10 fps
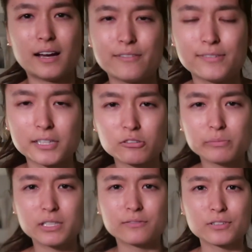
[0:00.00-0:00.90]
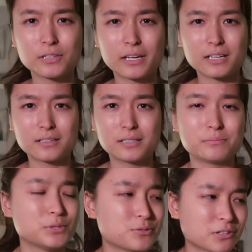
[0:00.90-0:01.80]
I feel like it would be good for like a
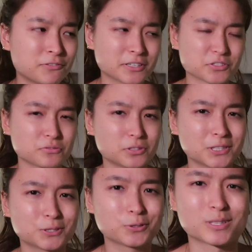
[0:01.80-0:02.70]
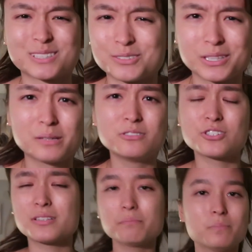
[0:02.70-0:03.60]
music festival or I don't know, like
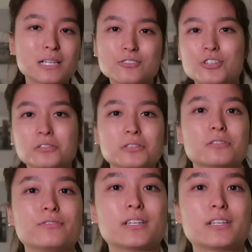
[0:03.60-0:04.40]
just some beachy little